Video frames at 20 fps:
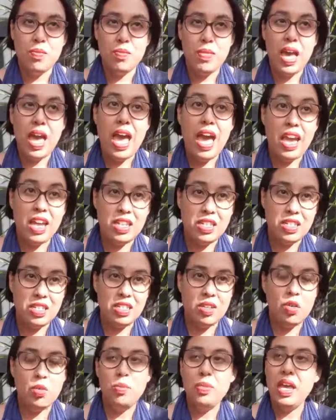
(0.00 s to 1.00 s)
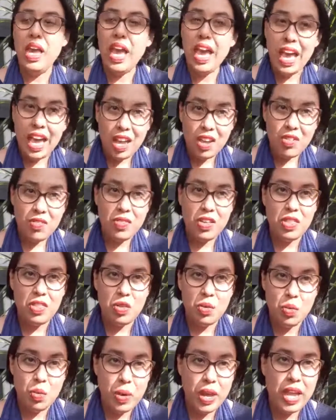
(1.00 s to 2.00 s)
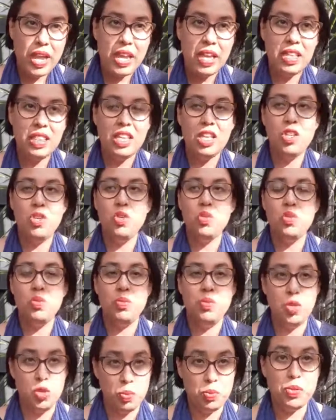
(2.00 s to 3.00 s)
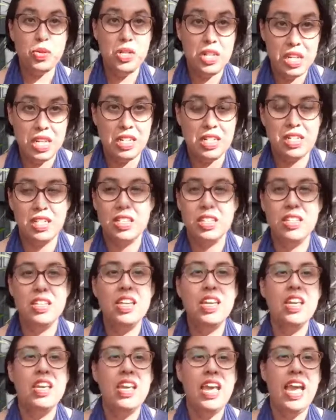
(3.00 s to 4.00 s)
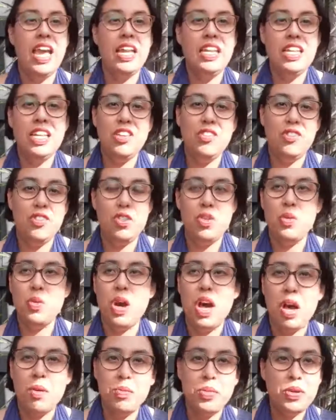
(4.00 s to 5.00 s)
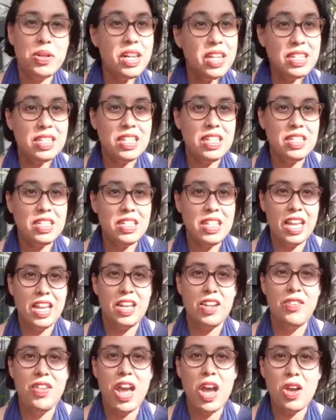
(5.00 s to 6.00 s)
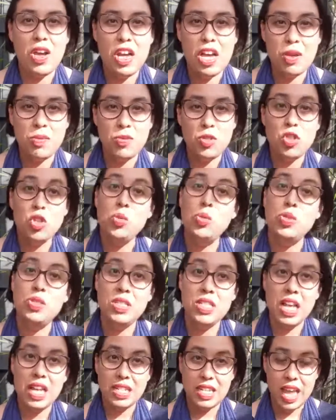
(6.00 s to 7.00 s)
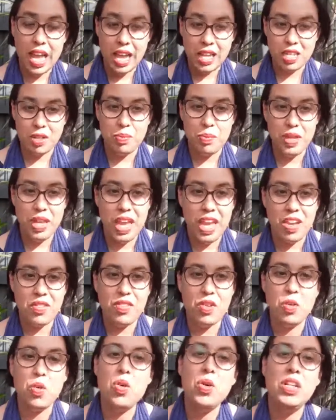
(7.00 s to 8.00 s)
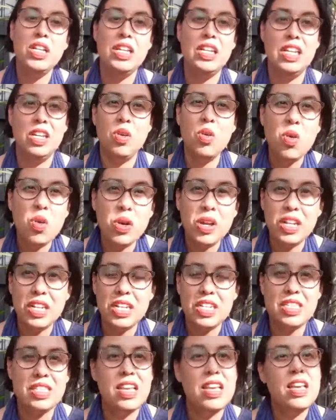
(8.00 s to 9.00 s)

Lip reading: act or behave in the way that you predict. And if you are predicting negative outcomes, you will start to act and behave accordingly, or at least